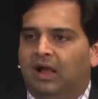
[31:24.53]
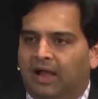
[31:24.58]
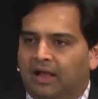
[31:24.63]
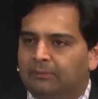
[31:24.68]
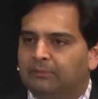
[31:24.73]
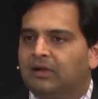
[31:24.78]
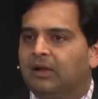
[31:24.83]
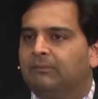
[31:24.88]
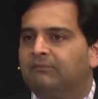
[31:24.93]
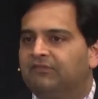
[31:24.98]

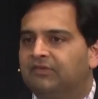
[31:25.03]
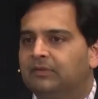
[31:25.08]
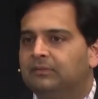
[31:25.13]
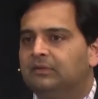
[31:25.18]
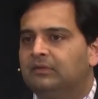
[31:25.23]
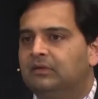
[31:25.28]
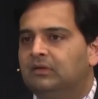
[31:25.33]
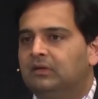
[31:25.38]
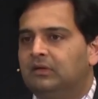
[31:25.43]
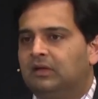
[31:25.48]
I'm
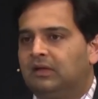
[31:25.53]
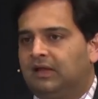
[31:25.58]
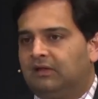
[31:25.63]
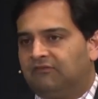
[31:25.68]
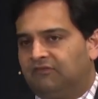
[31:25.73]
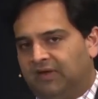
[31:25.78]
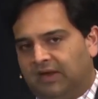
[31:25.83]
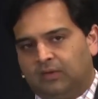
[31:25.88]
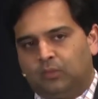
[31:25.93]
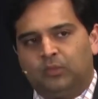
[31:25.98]
comfortable.
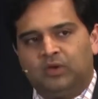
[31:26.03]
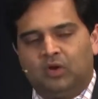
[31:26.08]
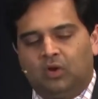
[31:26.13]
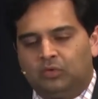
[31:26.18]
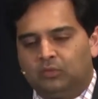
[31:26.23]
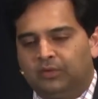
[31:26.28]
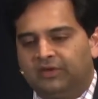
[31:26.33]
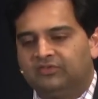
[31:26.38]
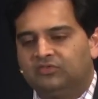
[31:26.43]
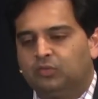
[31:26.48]
In fact, we
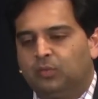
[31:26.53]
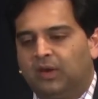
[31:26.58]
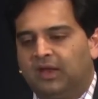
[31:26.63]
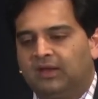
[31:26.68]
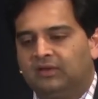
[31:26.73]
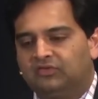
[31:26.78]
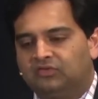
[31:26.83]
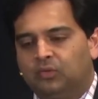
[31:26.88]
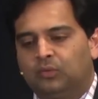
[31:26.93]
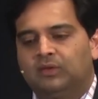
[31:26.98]
always
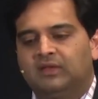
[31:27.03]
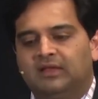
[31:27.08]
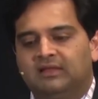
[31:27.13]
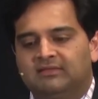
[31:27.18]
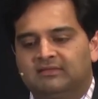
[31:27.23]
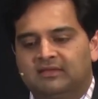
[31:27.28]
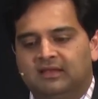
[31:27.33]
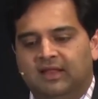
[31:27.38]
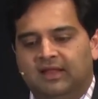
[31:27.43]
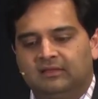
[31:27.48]
wait so we
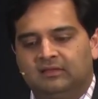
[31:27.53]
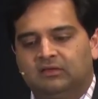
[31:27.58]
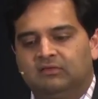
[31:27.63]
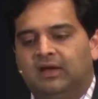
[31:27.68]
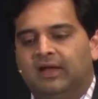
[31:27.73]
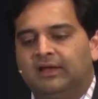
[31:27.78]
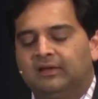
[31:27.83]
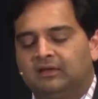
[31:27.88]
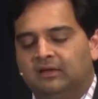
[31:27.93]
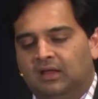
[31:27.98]
can select the
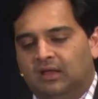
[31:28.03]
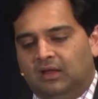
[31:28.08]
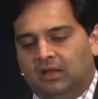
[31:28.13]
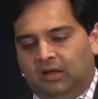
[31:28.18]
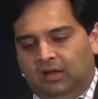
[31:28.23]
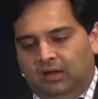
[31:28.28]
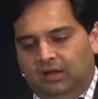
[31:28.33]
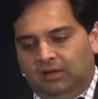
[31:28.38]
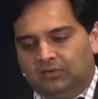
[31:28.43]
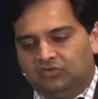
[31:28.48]
right
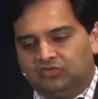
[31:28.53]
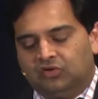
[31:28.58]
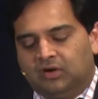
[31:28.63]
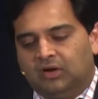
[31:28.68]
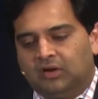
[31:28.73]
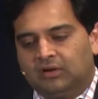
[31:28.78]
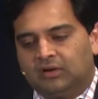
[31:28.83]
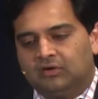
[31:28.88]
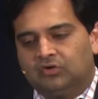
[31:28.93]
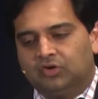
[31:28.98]
uh,
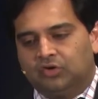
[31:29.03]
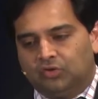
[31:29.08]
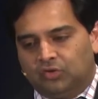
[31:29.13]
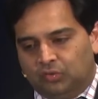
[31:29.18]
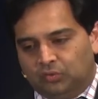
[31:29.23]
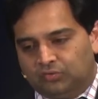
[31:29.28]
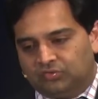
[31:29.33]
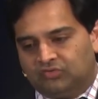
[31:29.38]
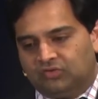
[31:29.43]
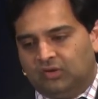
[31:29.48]
drug to
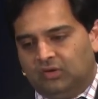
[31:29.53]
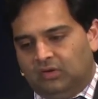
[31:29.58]
use.